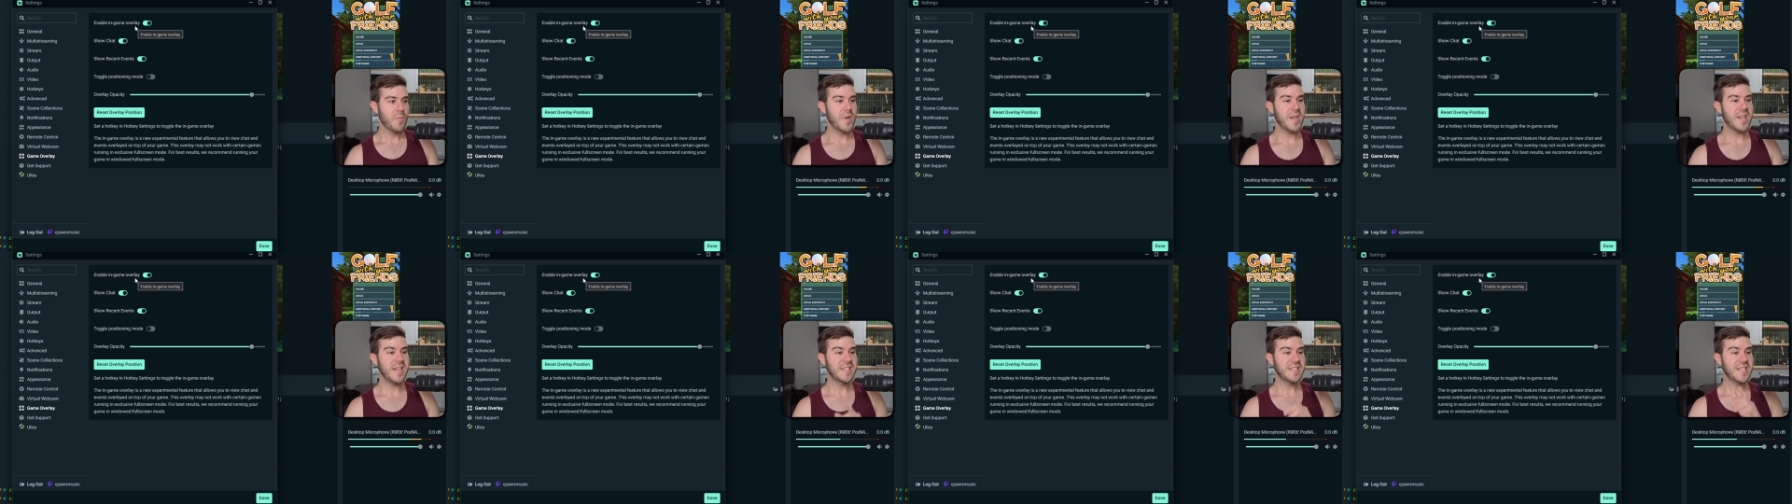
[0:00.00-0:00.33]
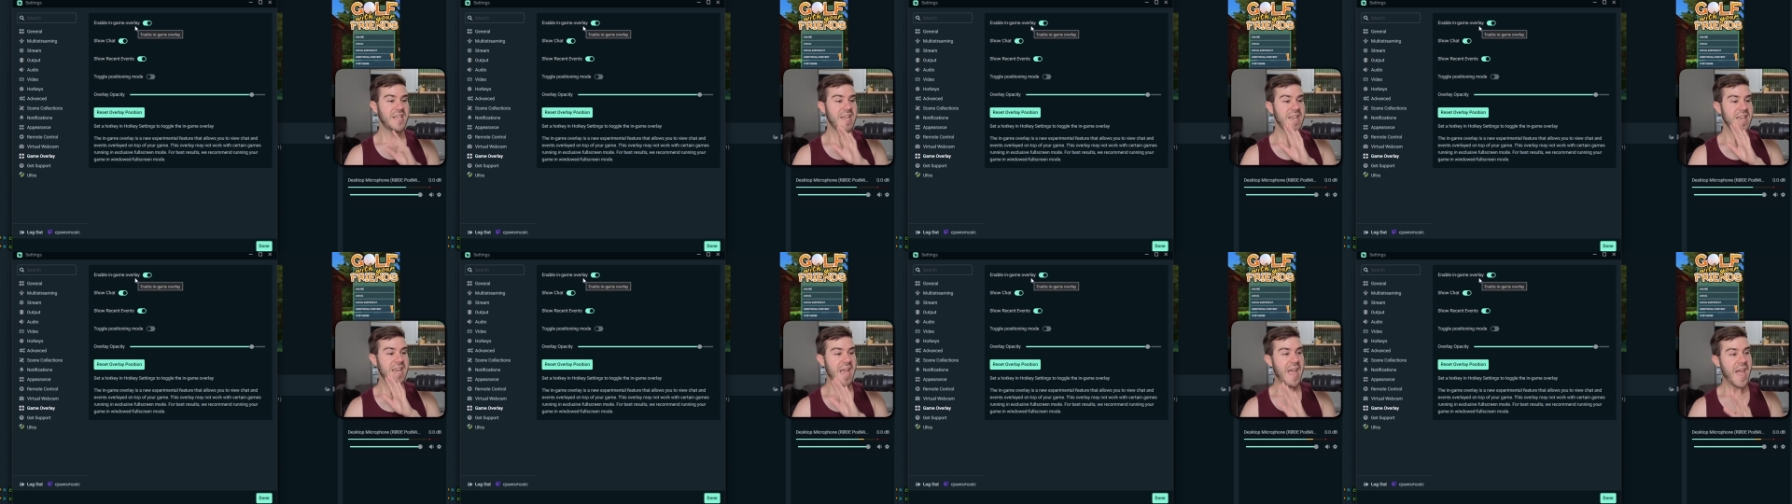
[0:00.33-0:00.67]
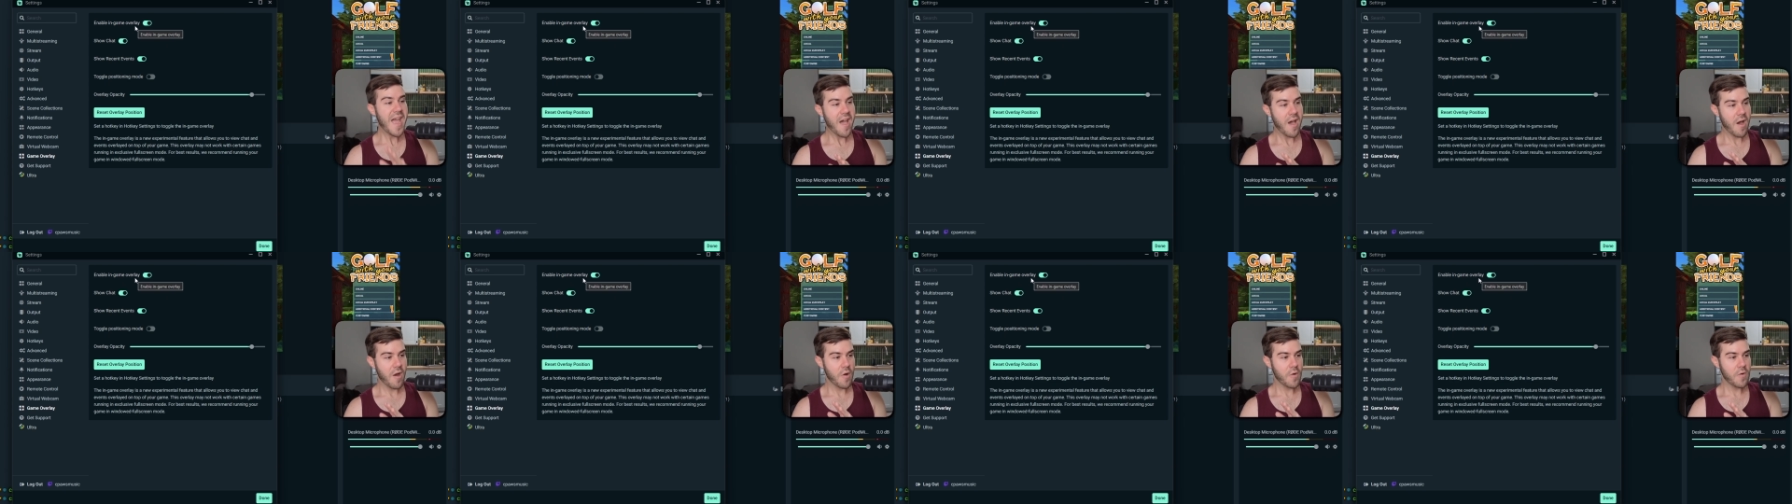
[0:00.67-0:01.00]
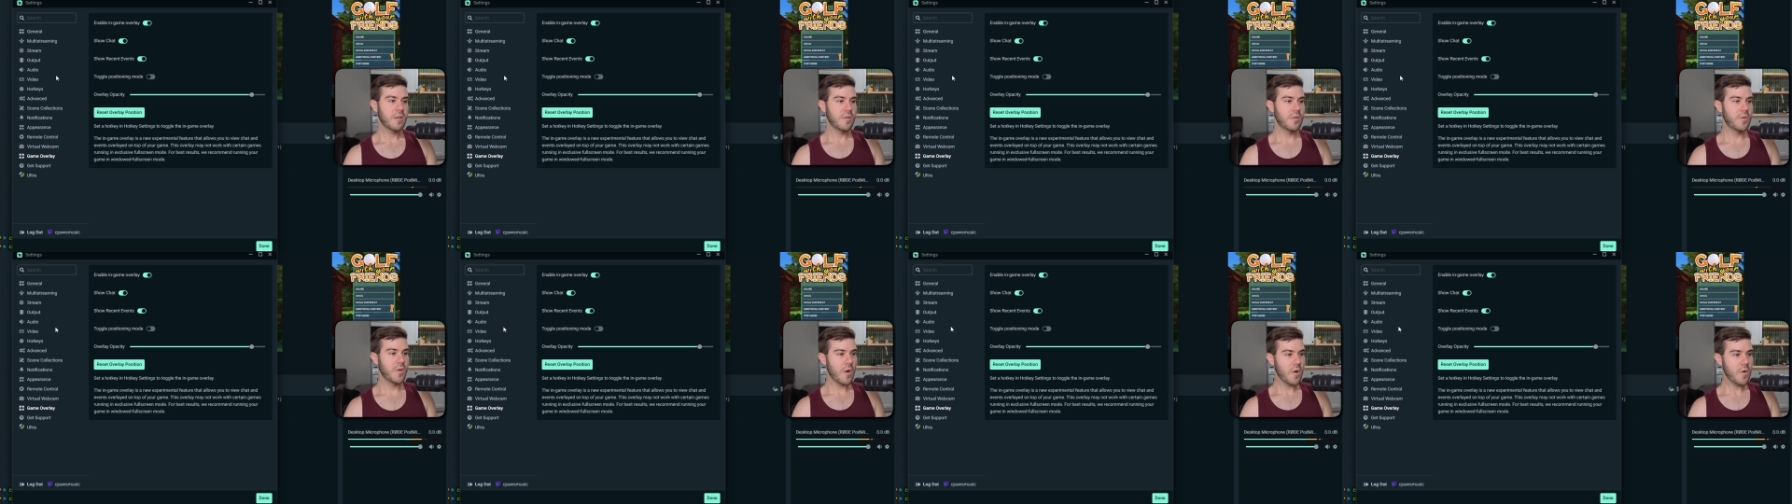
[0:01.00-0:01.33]
we need to
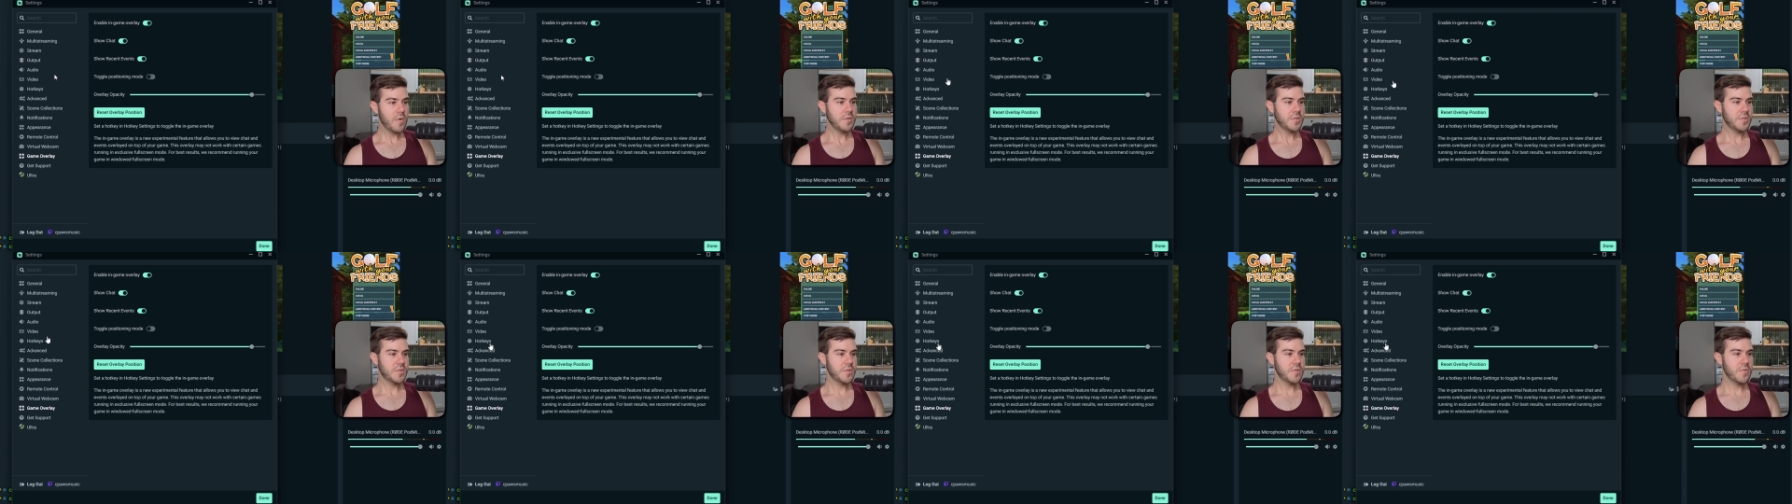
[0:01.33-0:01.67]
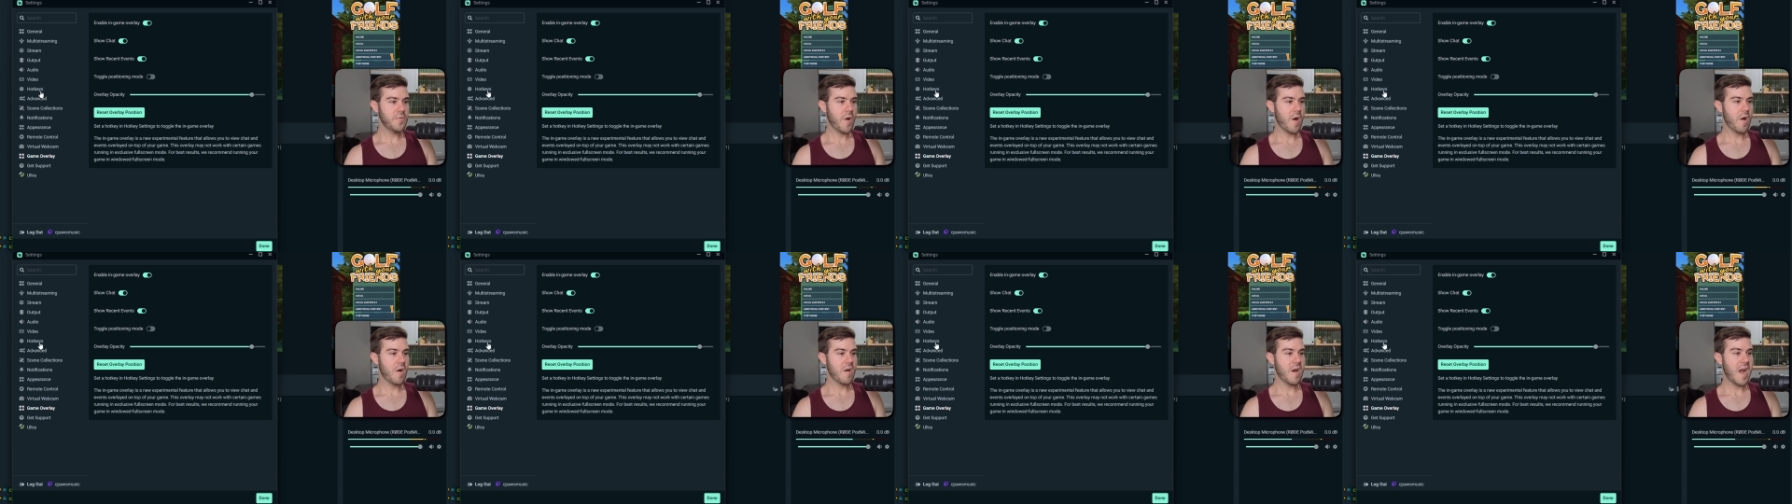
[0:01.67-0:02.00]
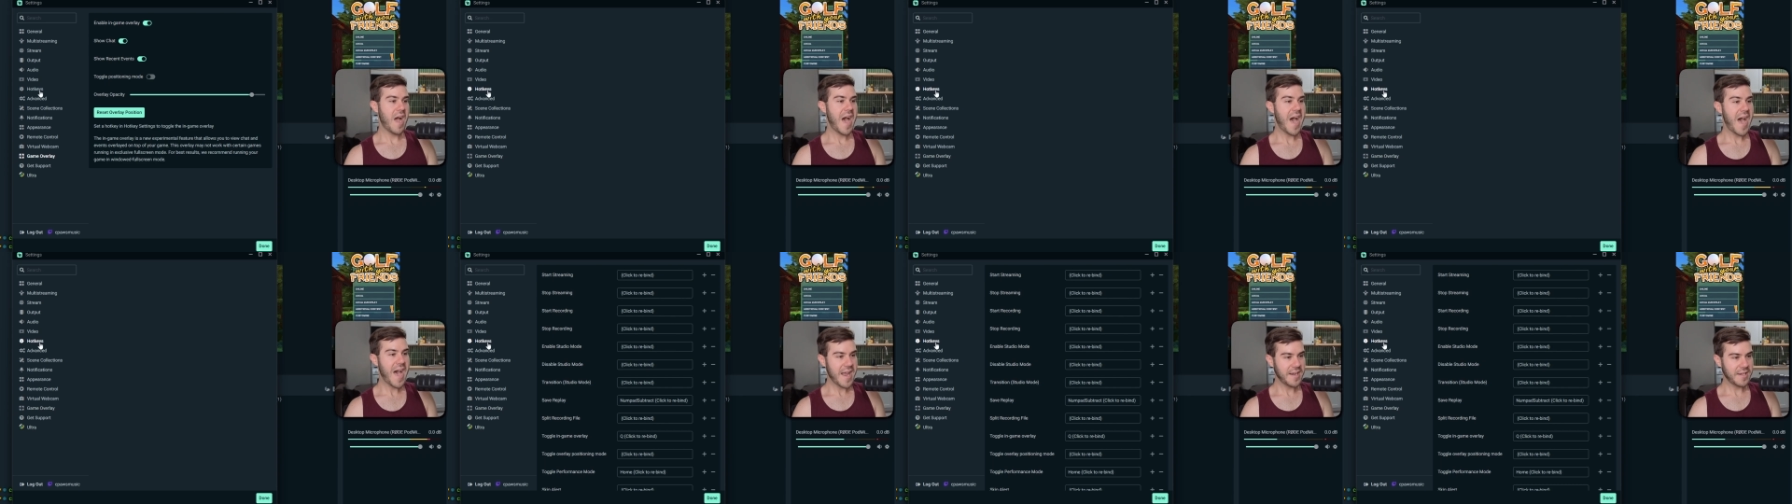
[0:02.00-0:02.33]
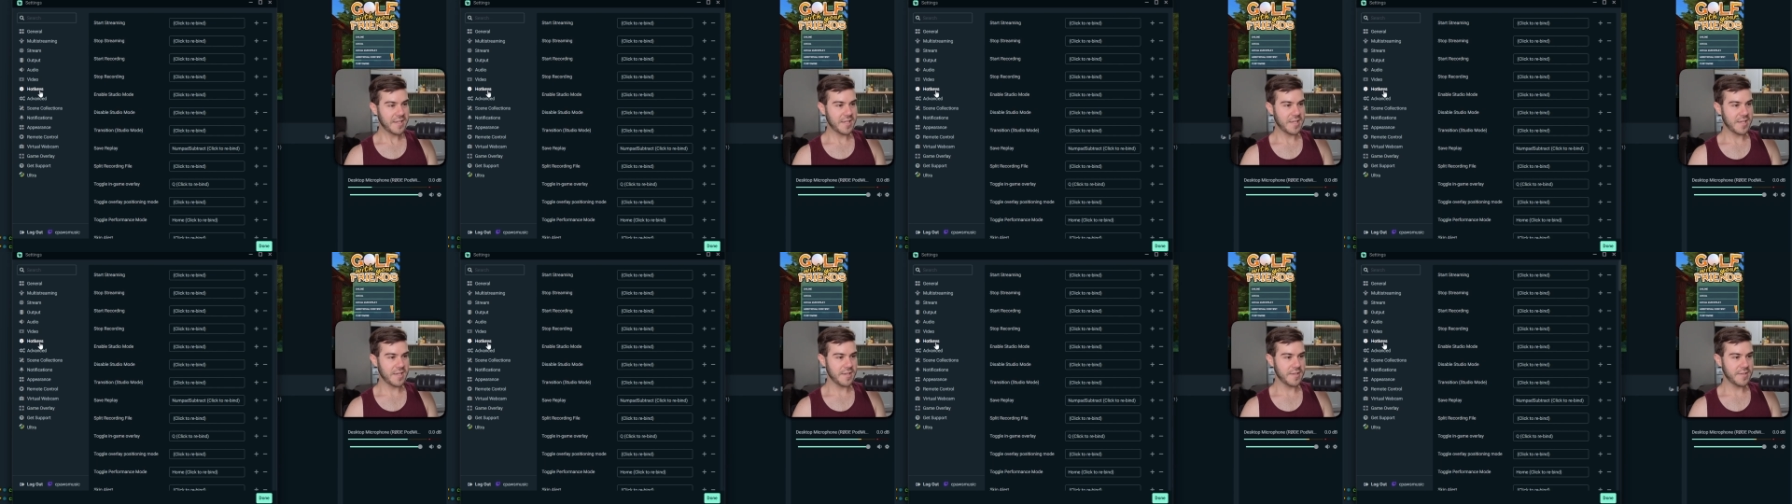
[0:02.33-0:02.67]
now go to our
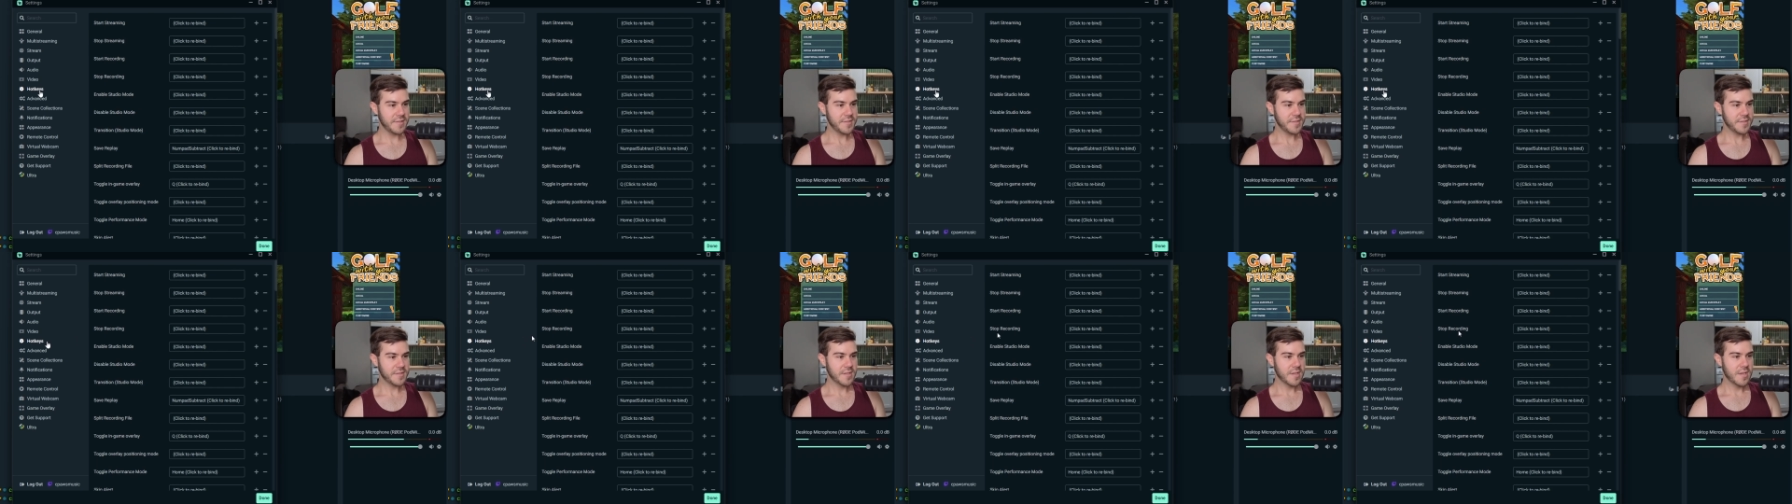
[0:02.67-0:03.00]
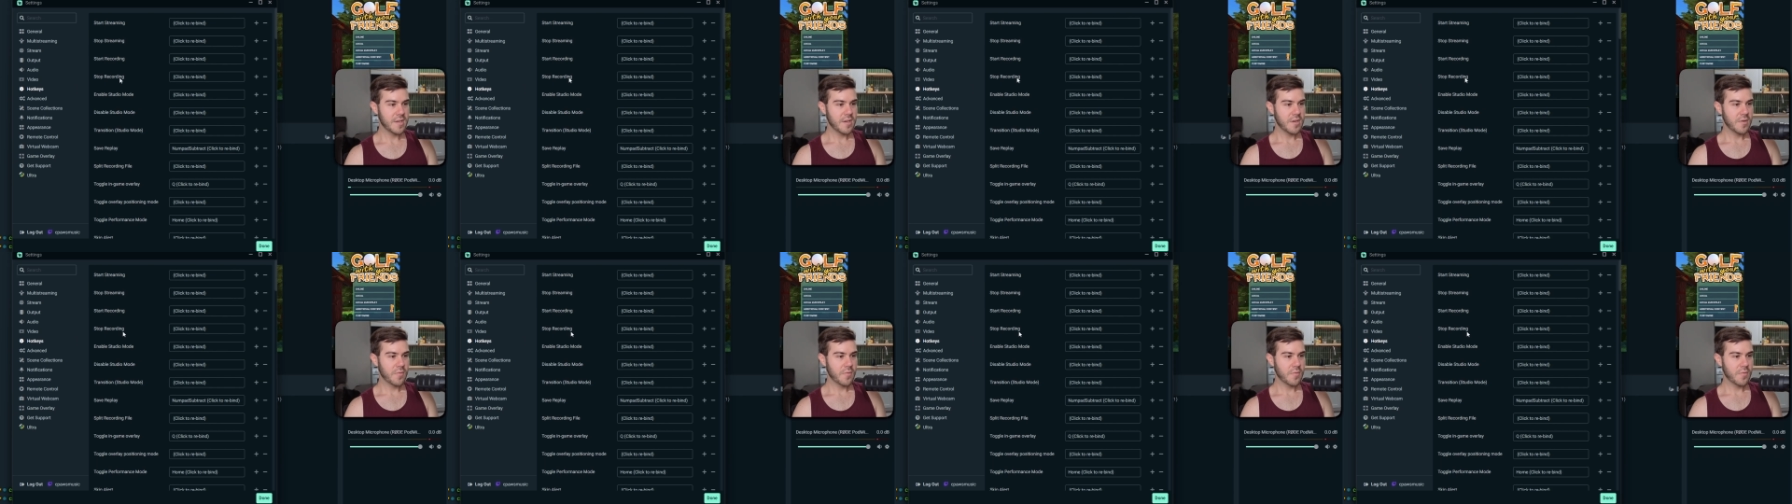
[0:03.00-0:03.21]
hotkeys.